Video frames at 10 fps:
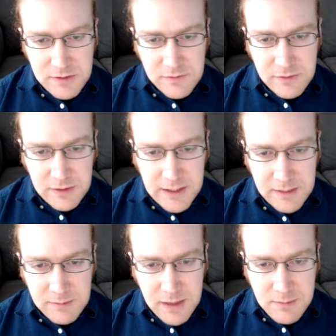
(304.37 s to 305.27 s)
have let
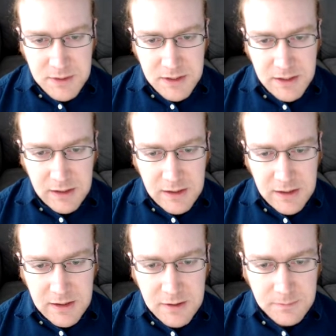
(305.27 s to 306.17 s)
him capture that and cut
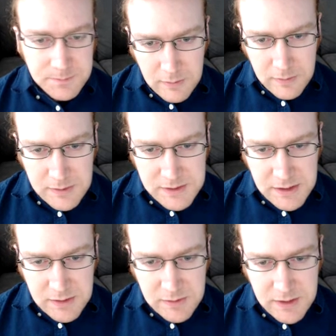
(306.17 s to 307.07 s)
here. Because then
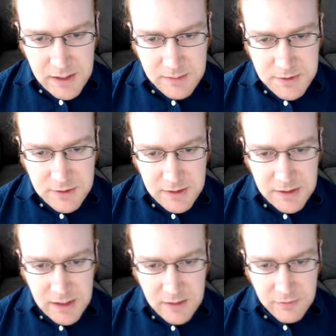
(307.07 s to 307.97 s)
he would capture, he'd
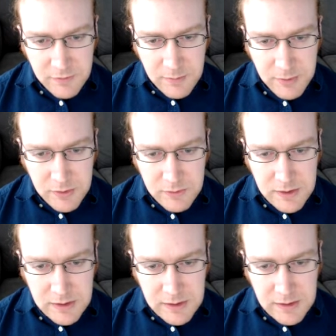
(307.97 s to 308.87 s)
have a
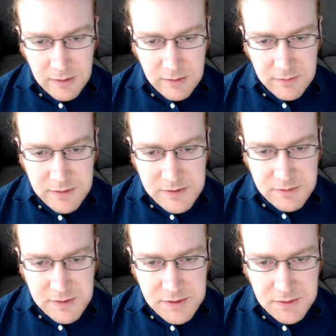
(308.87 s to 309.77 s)
Panuki here. These
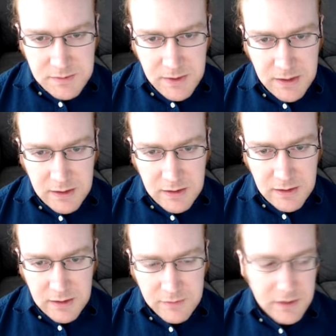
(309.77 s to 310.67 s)
3 stones might get cut
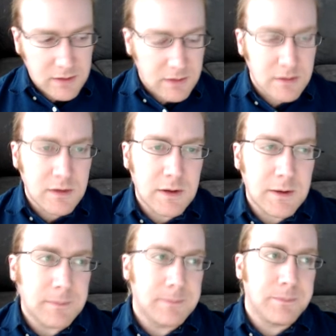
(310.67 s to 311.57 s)
off then though.
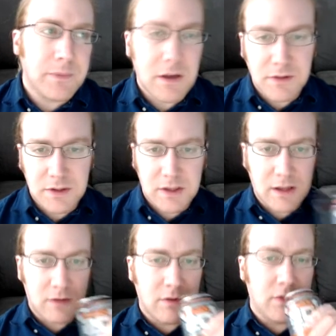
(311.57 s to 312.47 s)
I'll have to look at
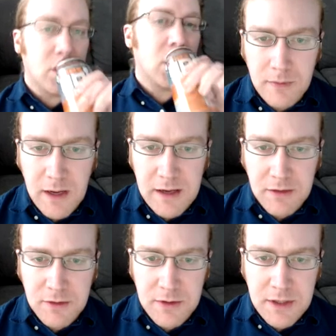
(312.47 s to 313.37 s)
that in review. I can
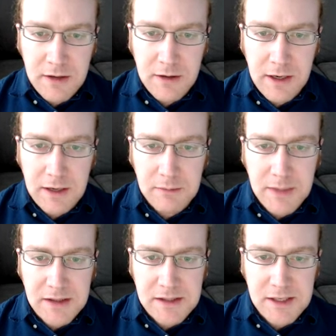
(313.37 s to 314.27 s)
throw here and
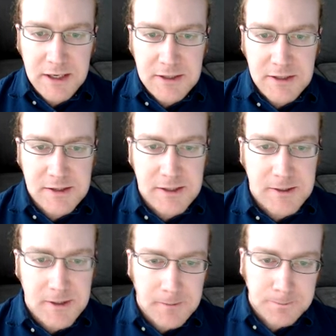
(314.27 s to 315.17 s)
make this connection in
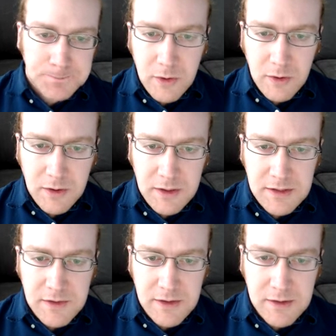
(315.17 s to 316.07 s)
Sente. Or can I
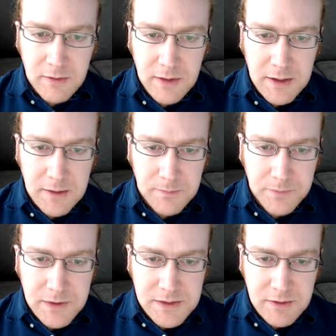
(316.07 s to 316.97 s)
do that already?
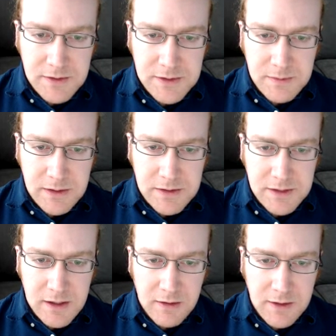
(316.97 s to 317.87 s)
Because that would just be
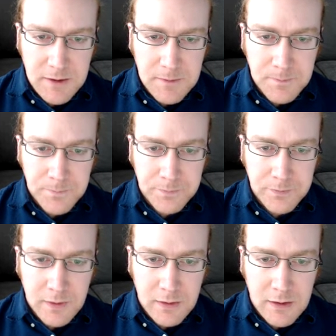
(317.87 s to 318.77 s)
Atari
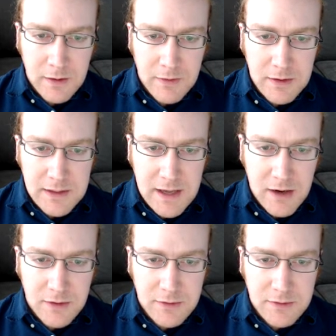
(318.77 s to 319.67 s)
and then
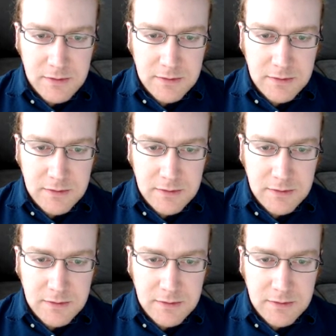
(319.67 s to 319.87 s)
down.